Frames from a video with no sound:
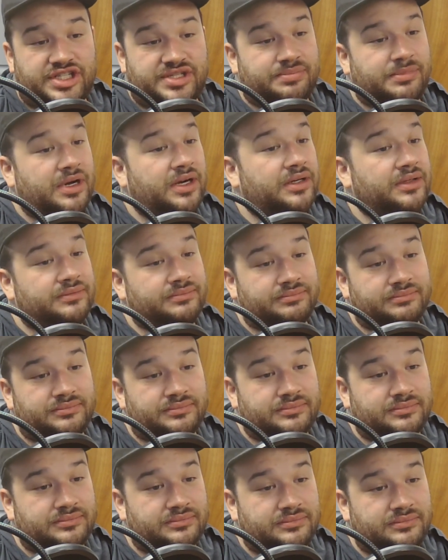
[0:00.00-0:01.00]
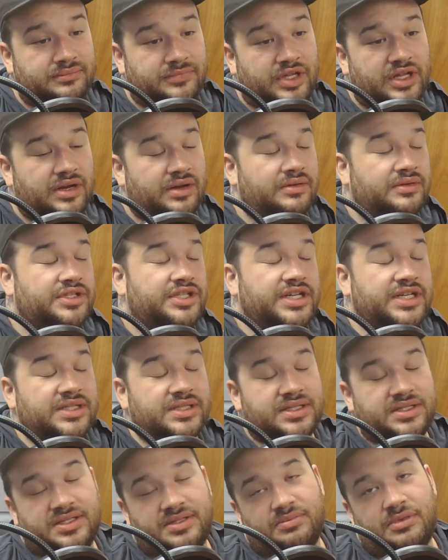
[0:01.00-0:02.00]
smart. She's
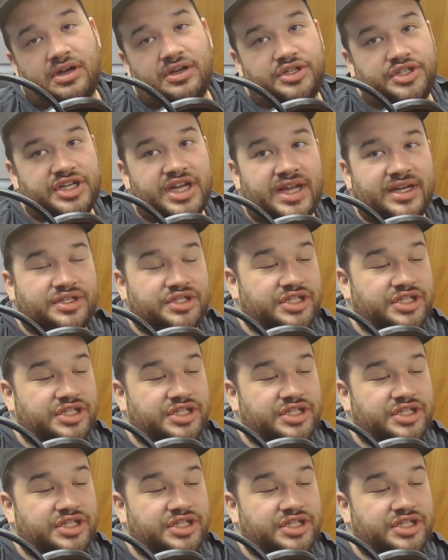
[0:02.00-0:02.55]
a smart chick.